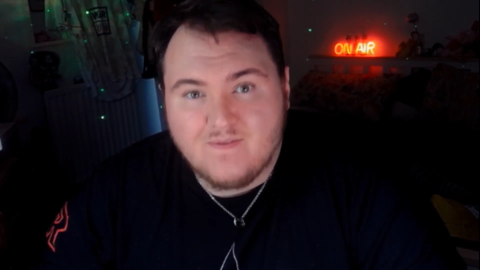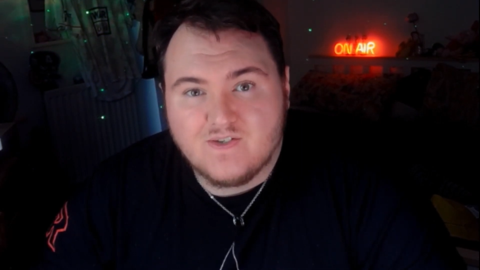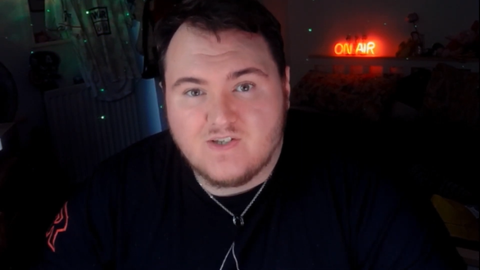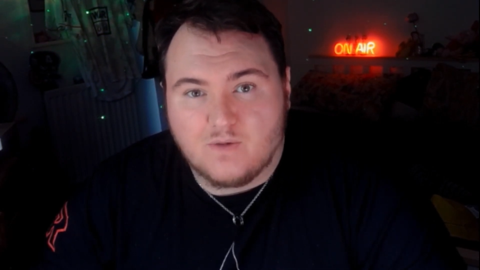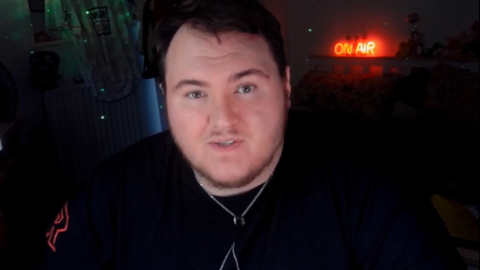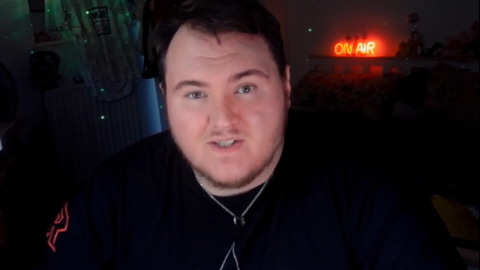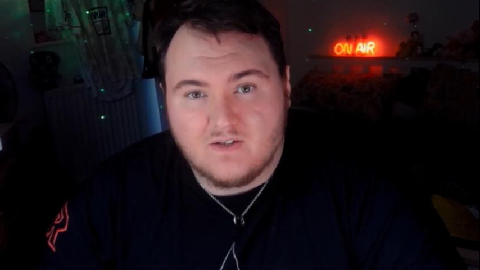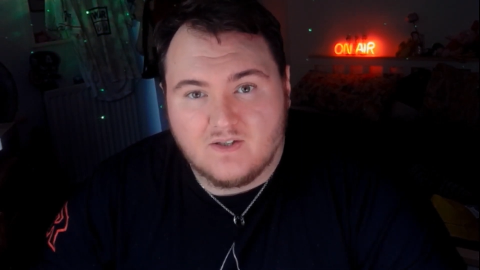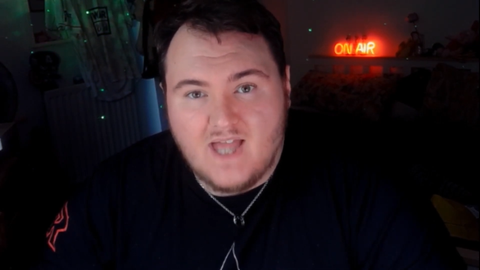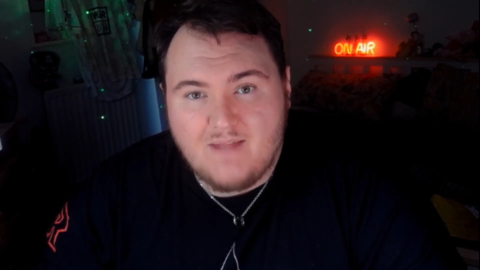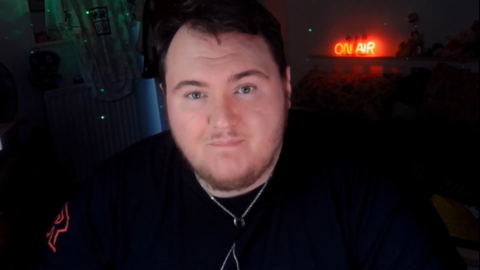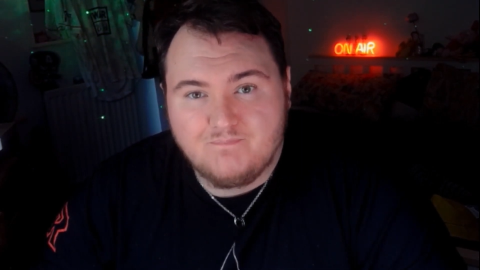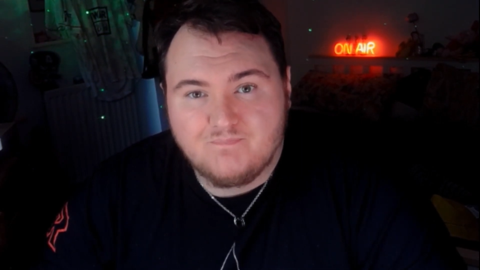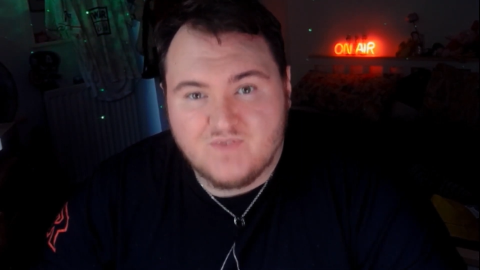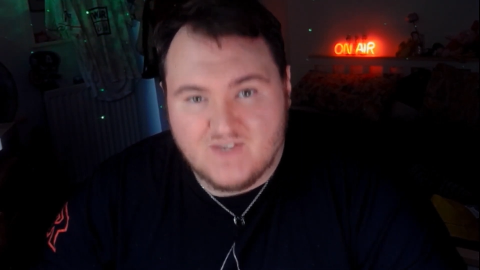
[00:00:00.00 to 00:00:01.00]
So until
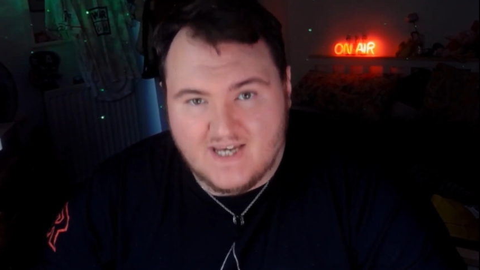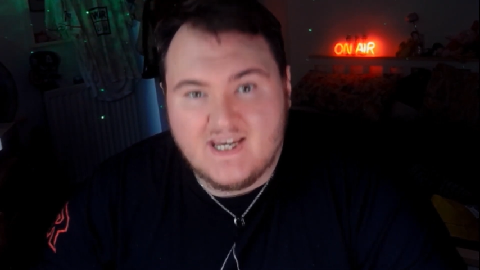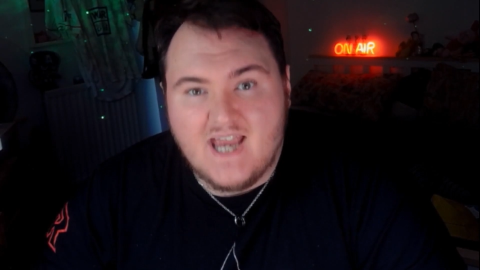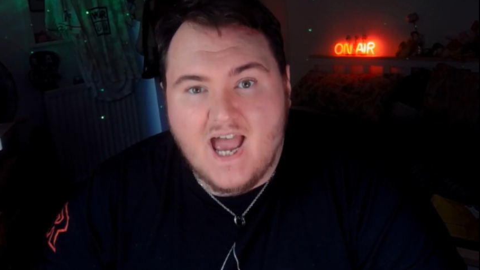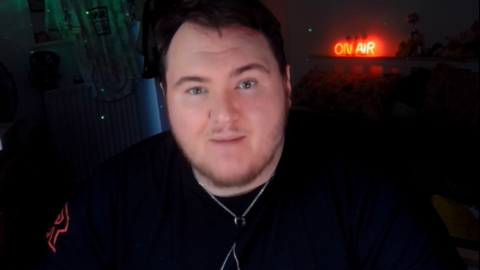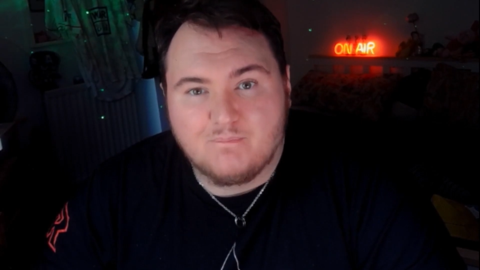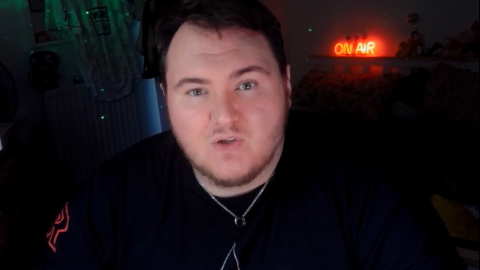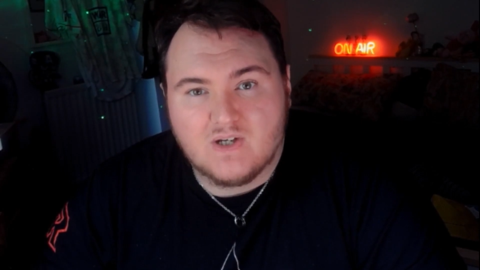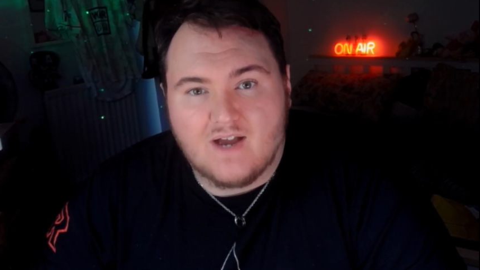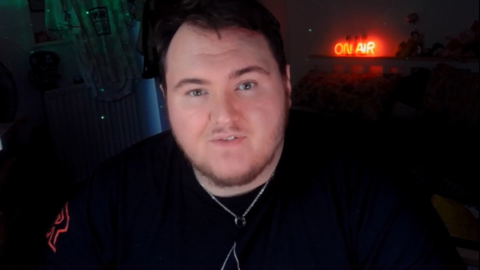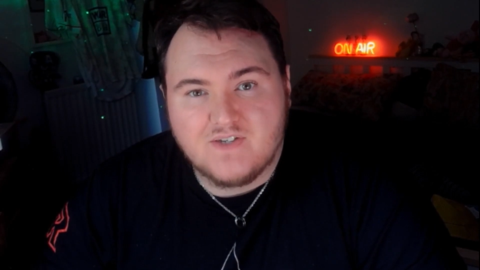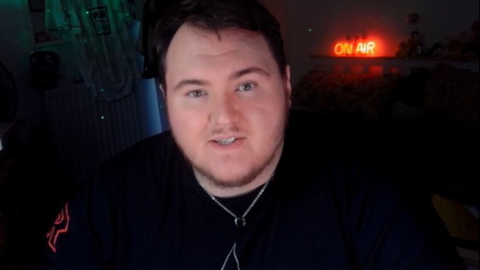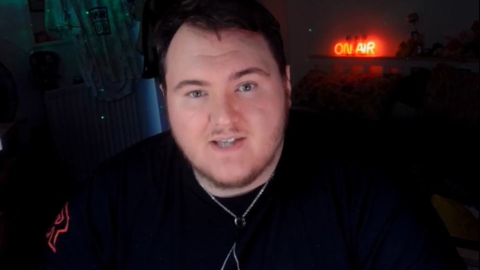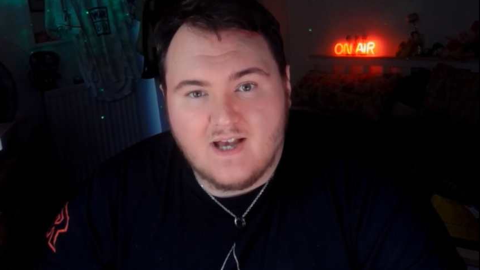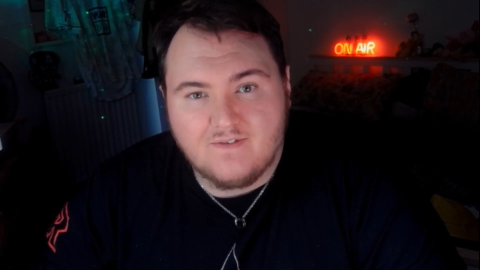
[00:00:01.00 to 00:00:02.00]
then, take care, look
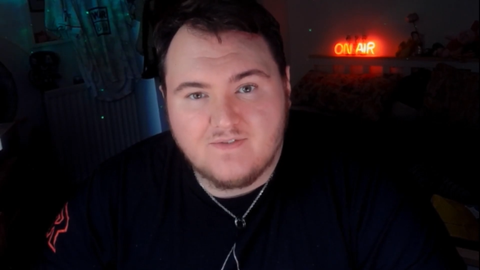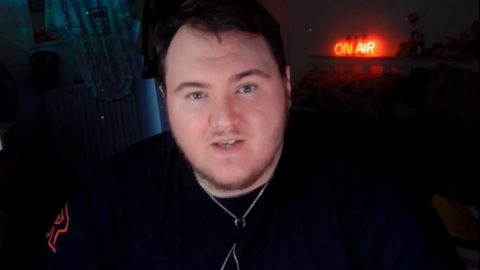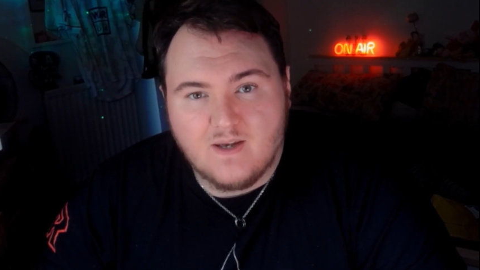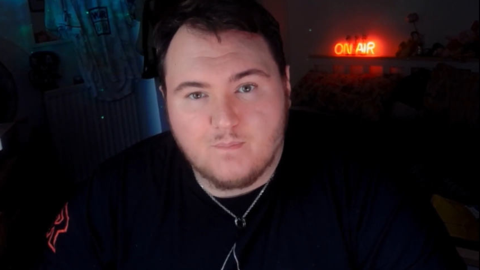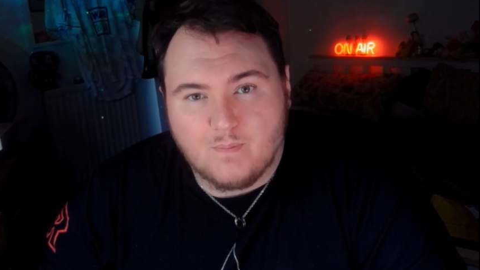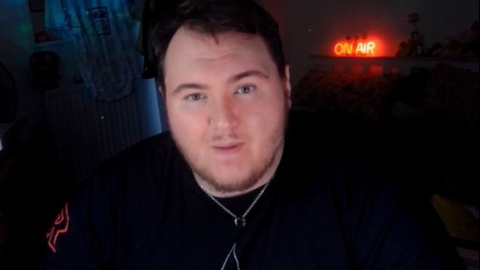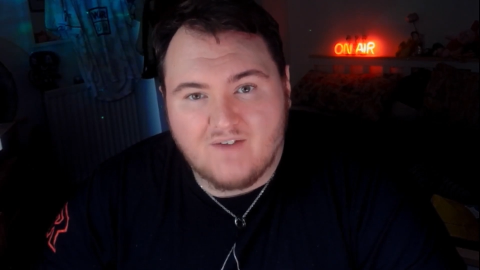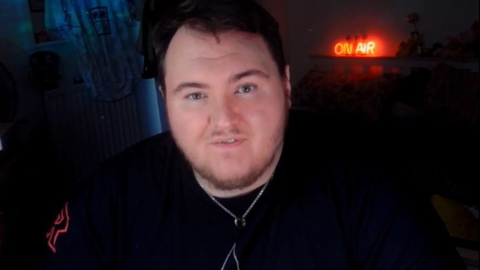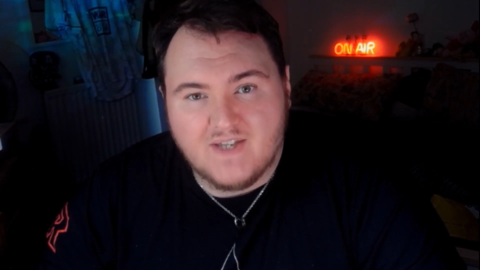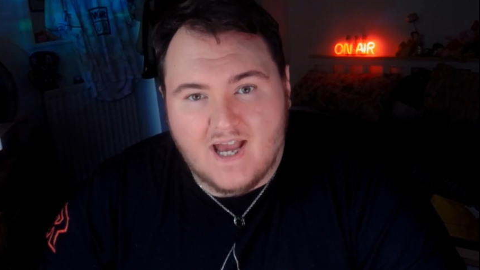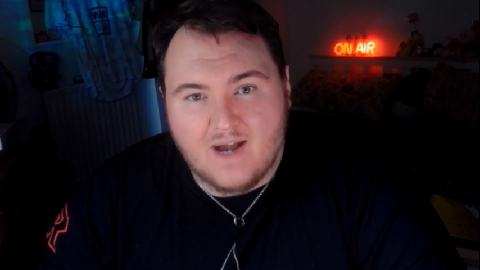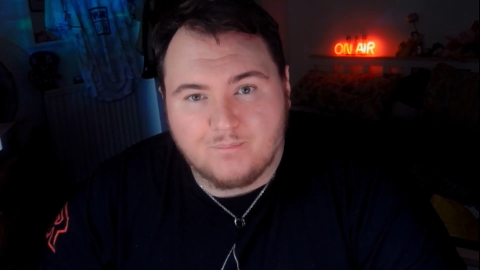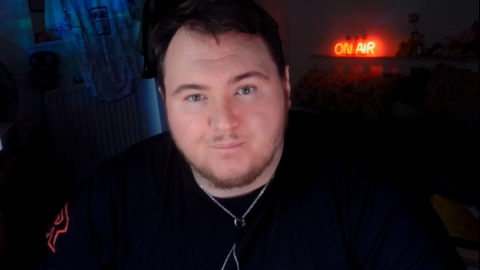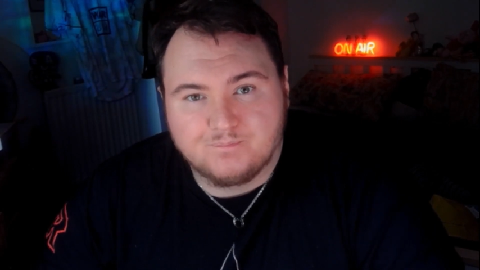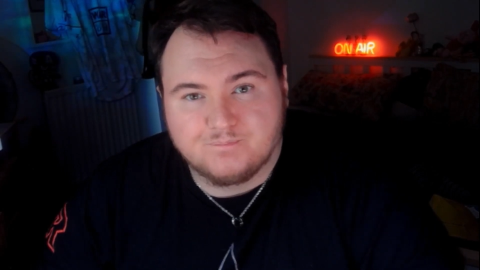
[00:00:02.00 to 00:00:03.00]
after yourselves, and bye-bye for now.